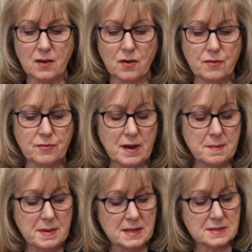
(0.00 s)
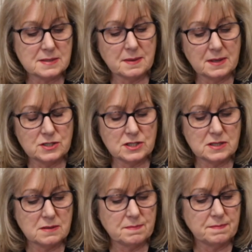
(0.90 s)
off limits.
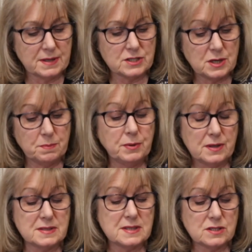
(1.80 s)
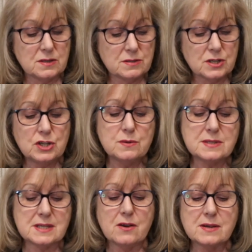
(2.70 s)
But she puts, Susan, you
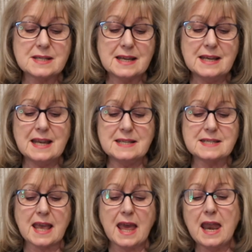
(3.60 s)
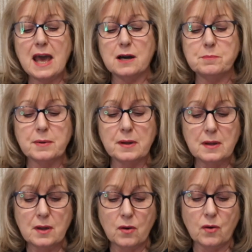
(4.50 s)
seriously need to get help
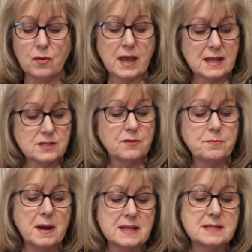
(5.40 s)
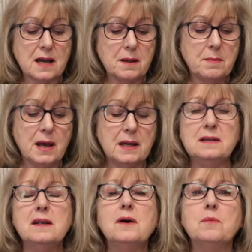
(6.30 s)
or get off my
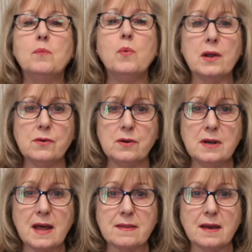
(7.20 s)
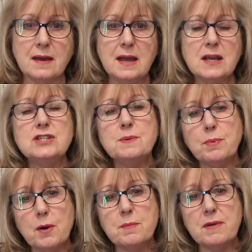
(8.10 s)
timeline, one or another. She
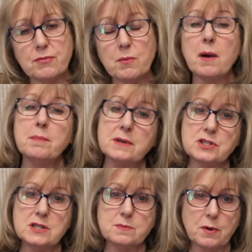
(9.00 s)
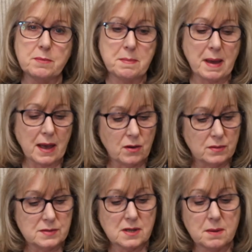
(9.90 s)
blocked me for a while, but she's put me back
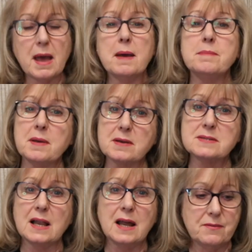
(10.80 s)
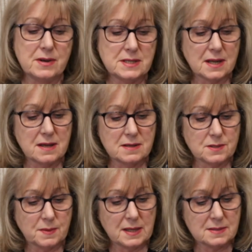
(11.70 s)
on, so I'm happy because I like reading her
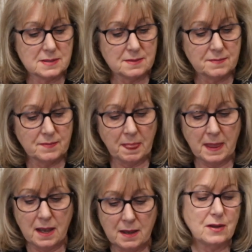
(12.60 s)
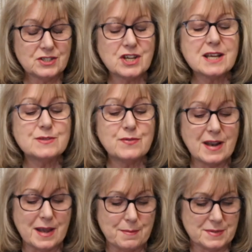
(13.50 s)
tweets. Jess
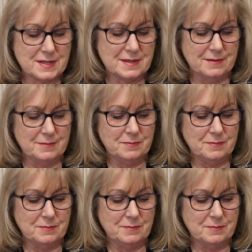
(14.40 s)
Phillips.